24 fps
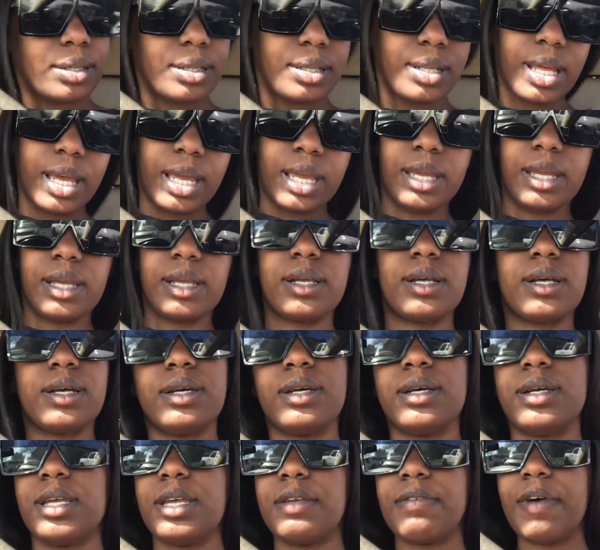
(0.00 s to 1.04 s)
Like,
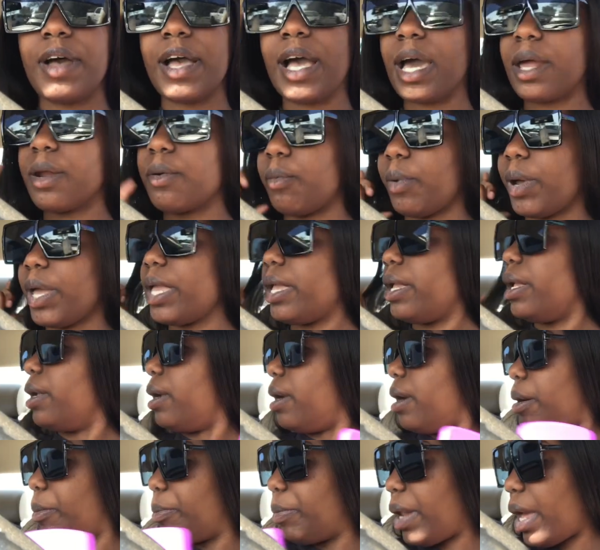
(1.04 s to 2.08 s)
if I gotta wait,
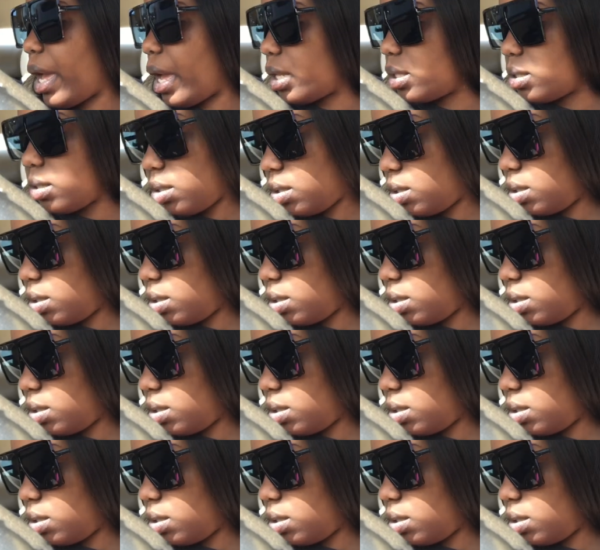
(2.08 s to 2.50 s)
I'm not